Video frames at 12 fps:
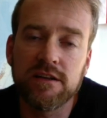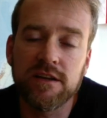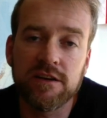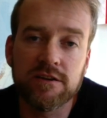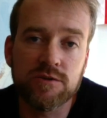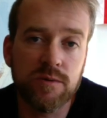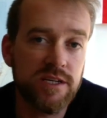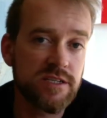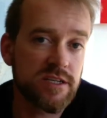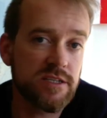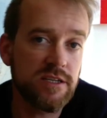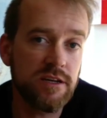the year
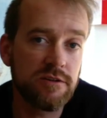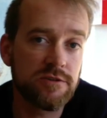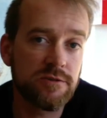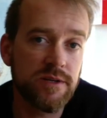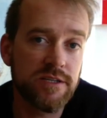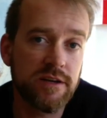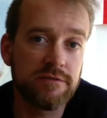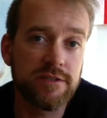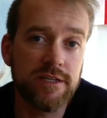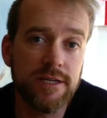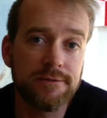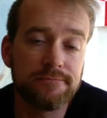2016 or
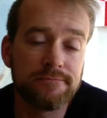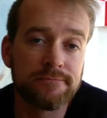2017.